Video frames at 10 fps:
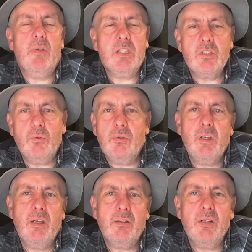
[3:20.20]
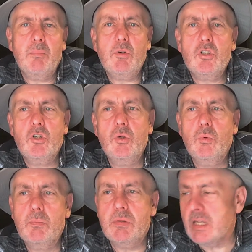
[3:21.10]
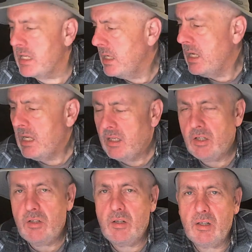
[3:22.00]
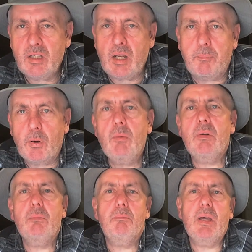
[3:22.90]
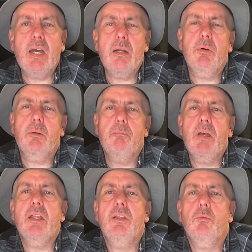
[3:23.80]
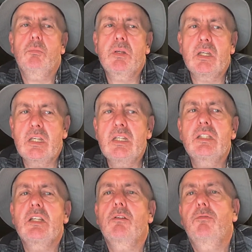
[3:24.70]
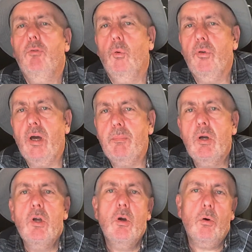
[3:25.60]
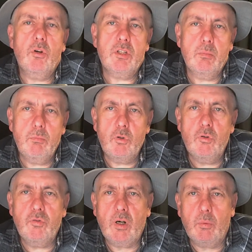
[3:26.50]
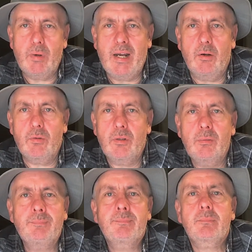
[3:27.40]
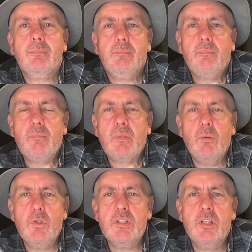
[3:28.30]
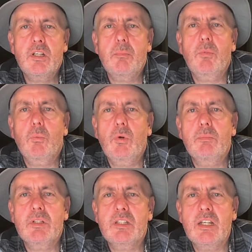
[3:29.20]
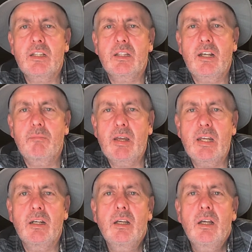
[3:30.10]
So number 2 would be a permanent bed, but a bed that would be easy to fold up or to move around. What's the number 1 mistake that I made?